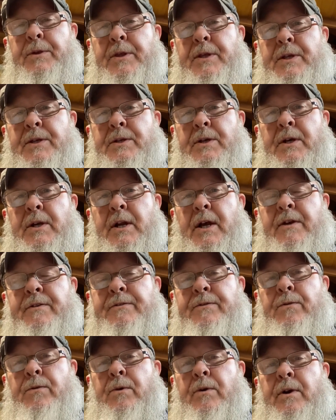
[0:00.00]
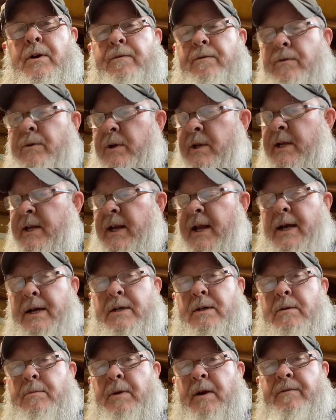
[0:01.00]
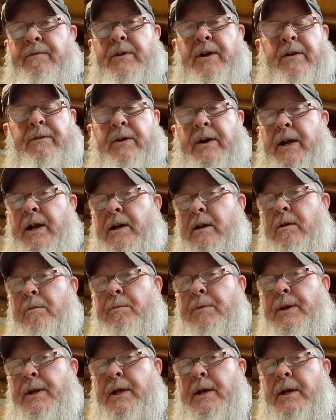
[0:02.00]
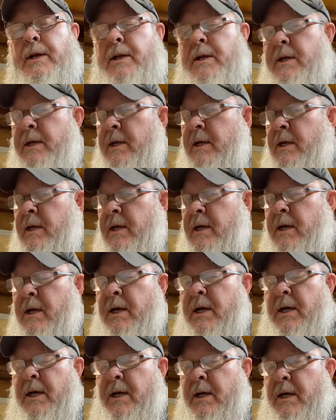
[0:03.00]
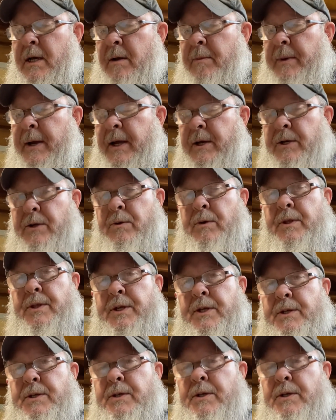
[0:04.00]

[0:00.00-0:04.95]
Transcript: these on knives for have really liked them. I've never had a complaint about doing this